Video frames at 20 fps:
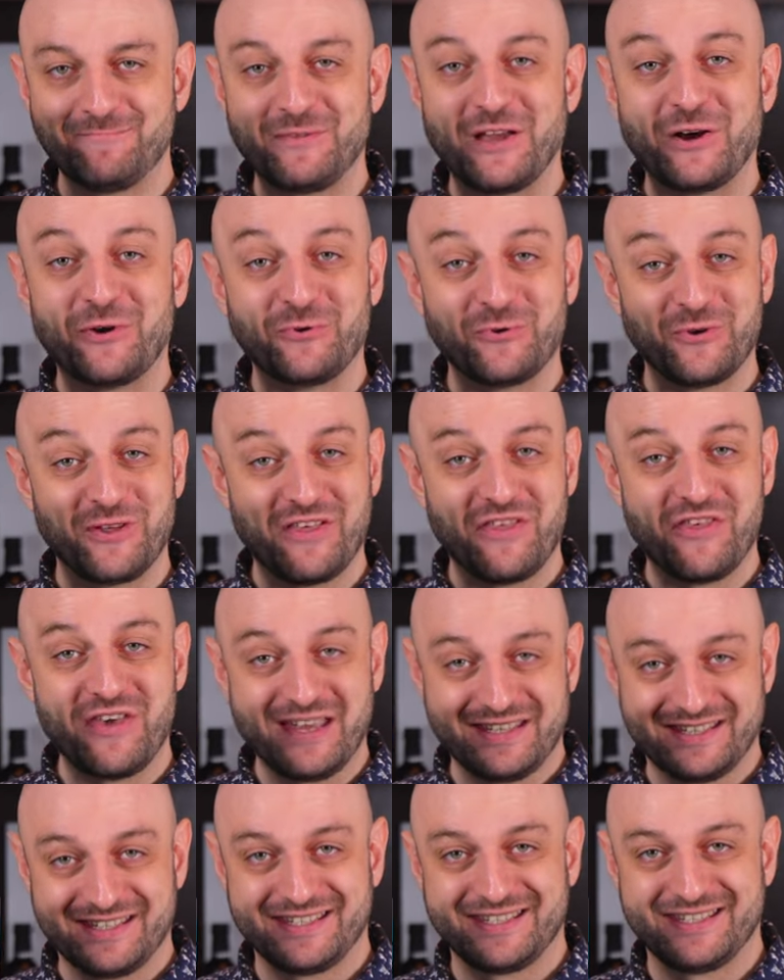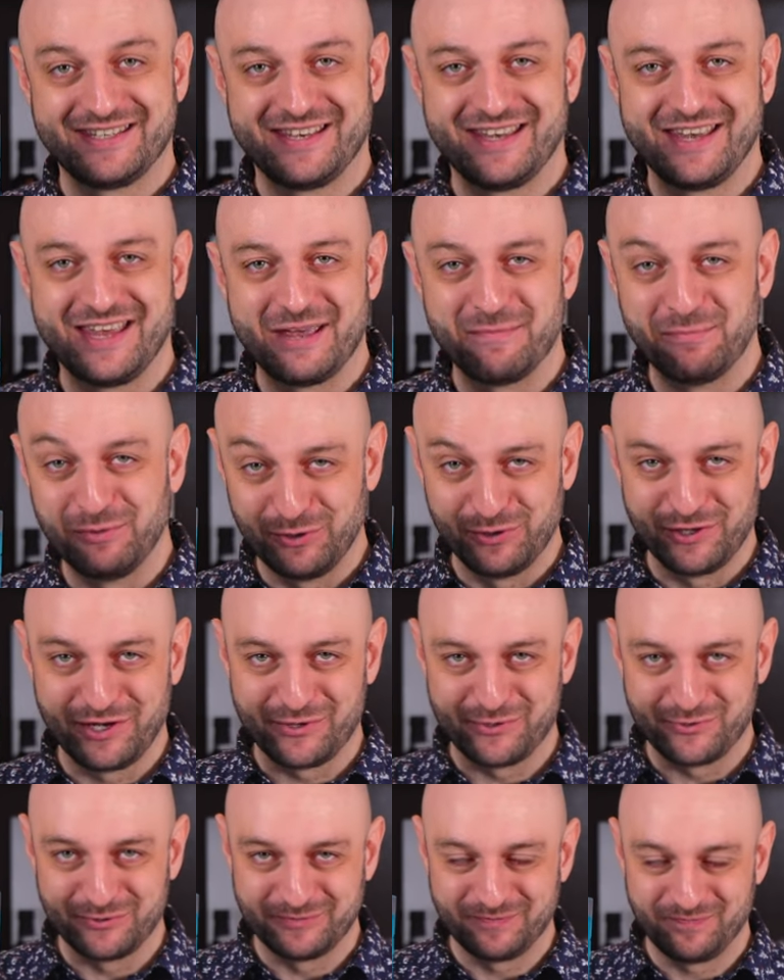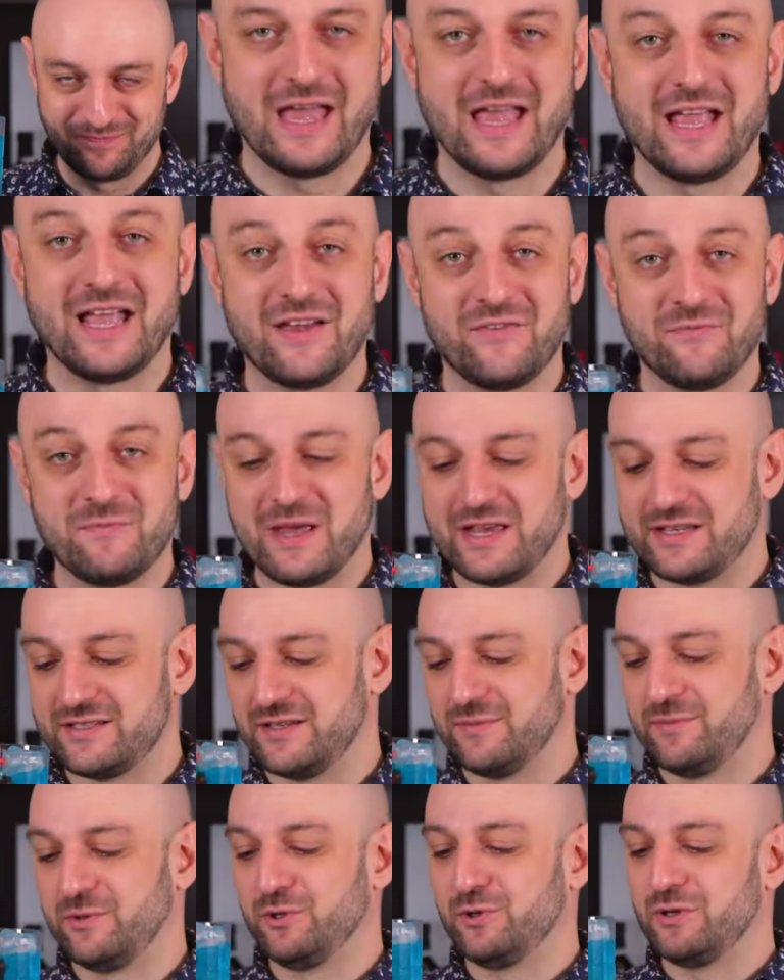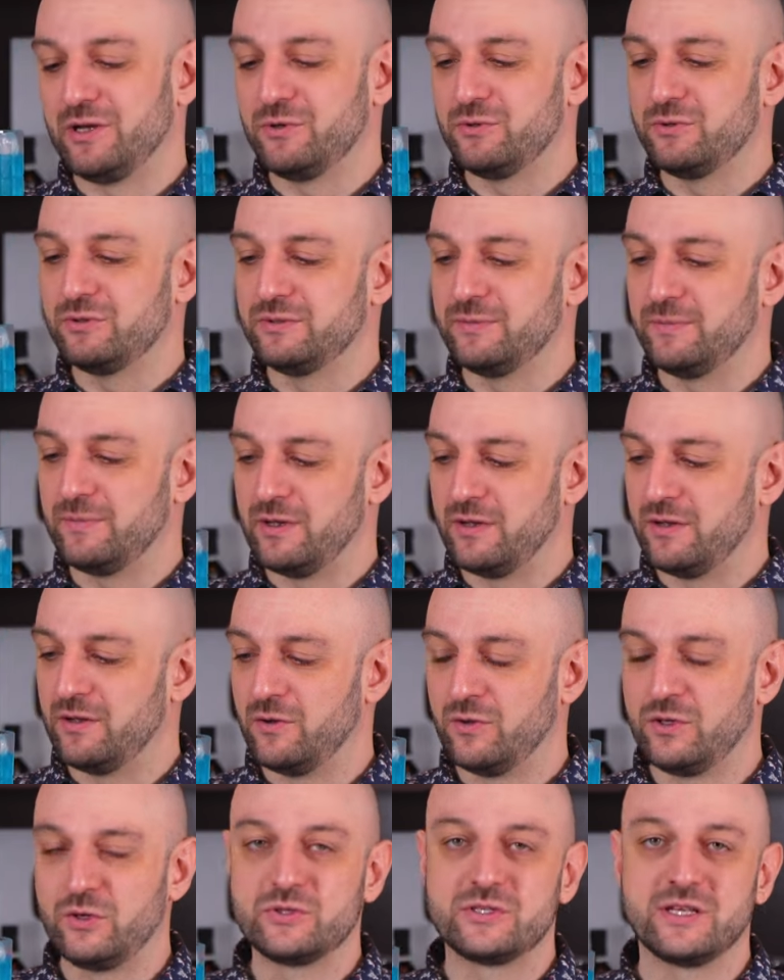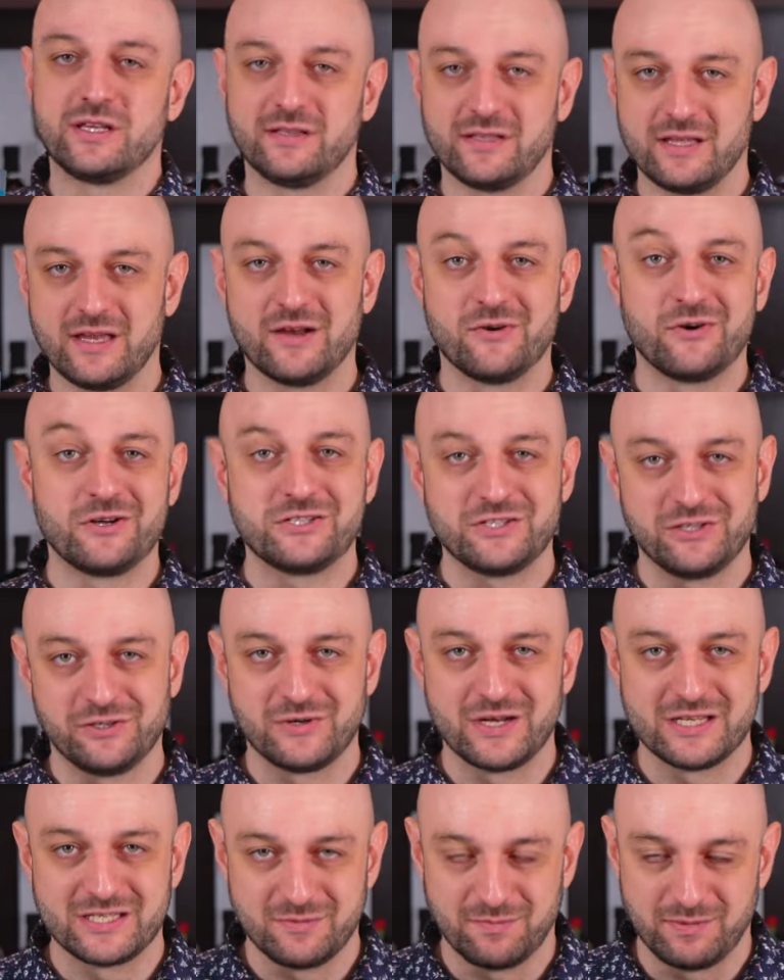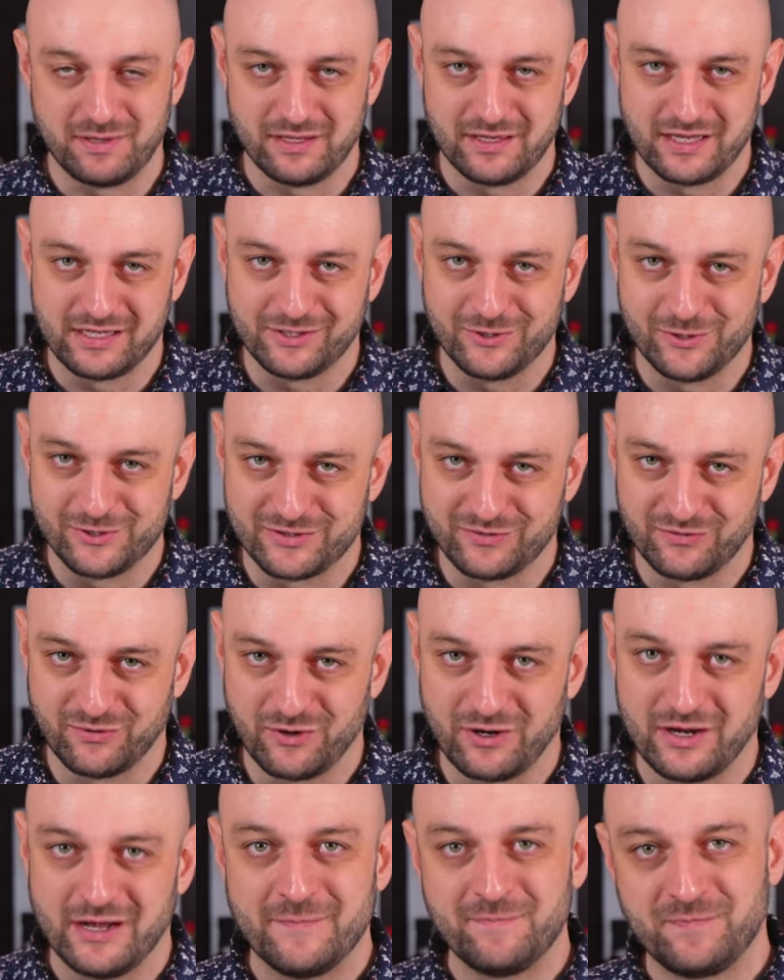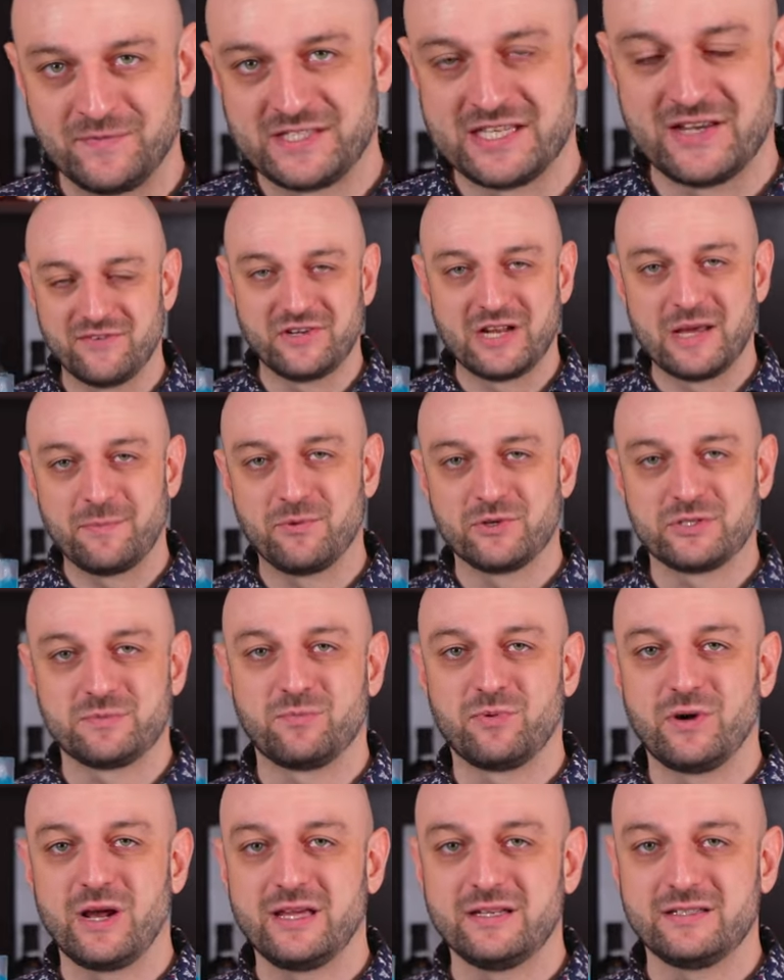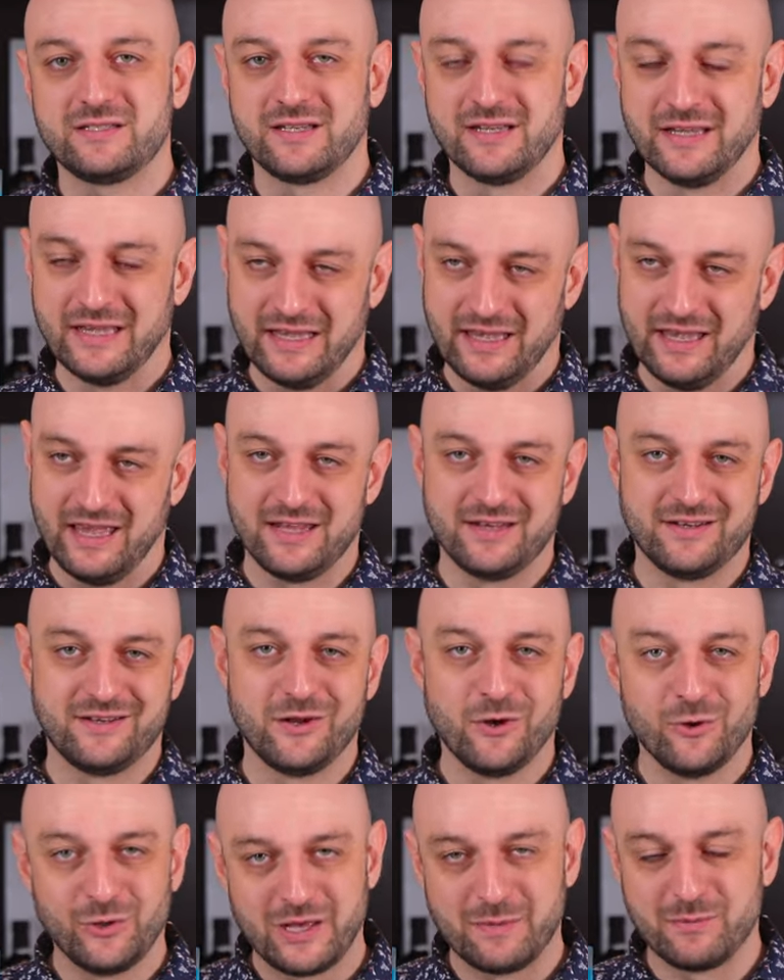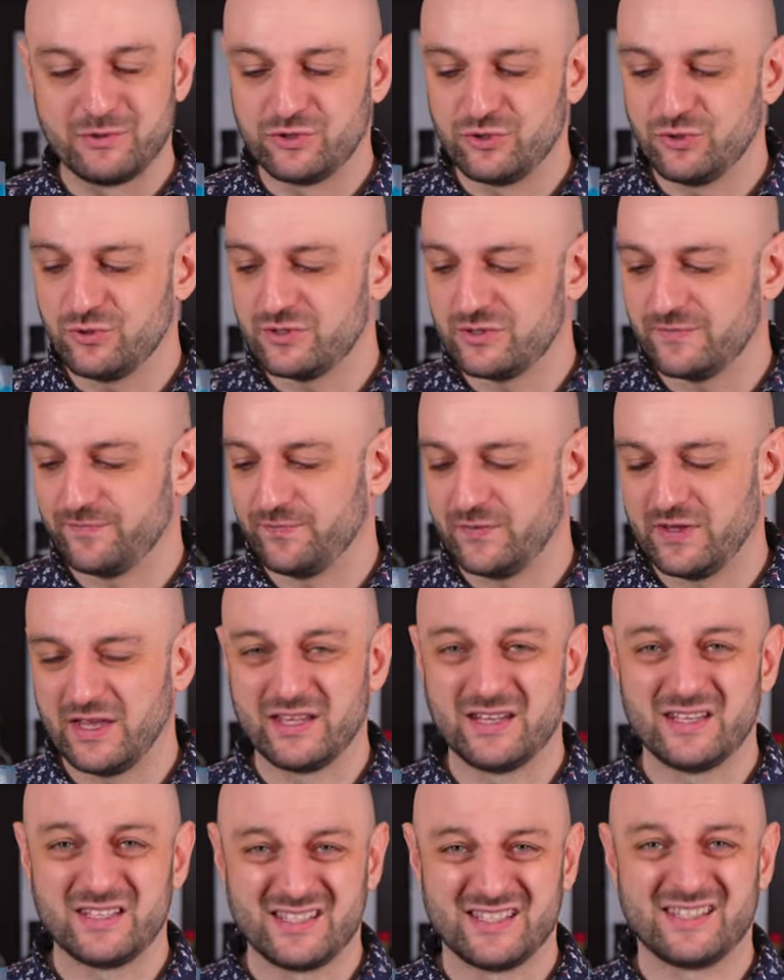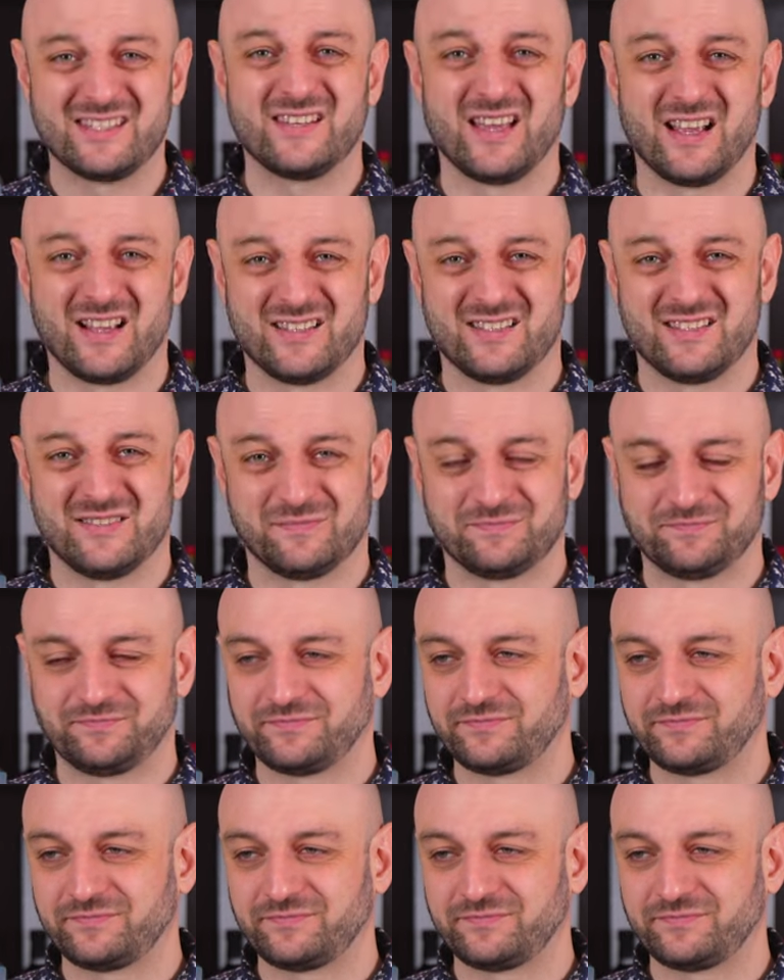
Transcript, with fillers: Now that's a Blue Lagoon. I have made a Blue Lagoon uh, using the original recipe that calls for seven up or Sprite and no lemon juice, and it sucks.